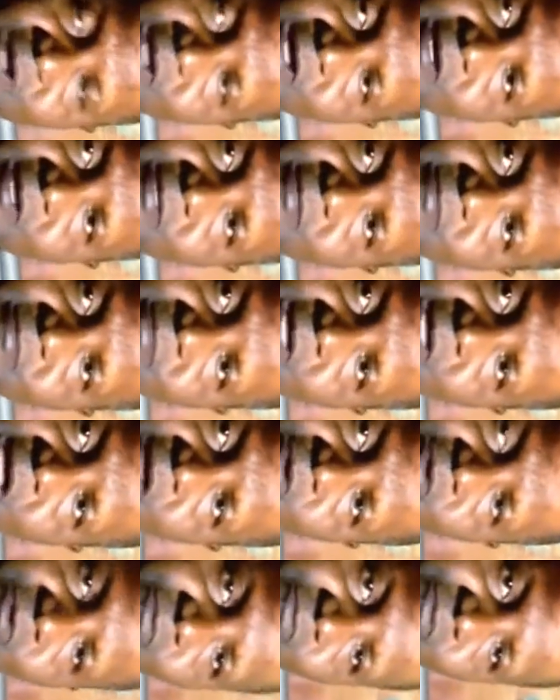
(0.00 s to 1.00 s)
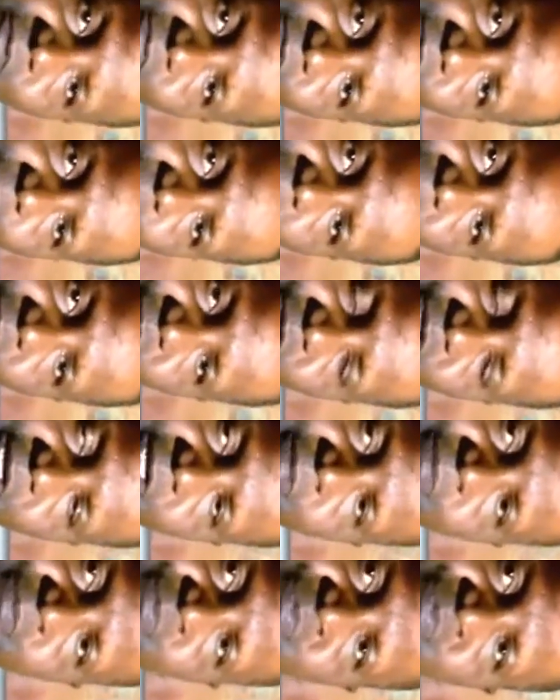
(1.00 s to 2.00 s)
where I come from
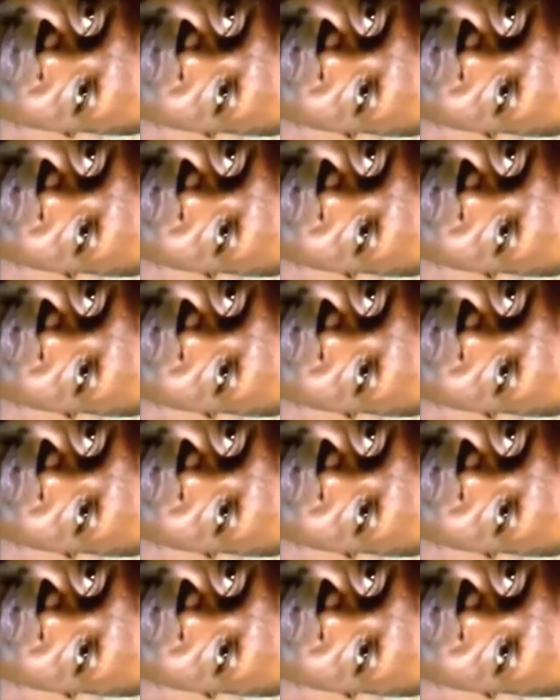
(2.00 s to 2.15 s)
Nigeria,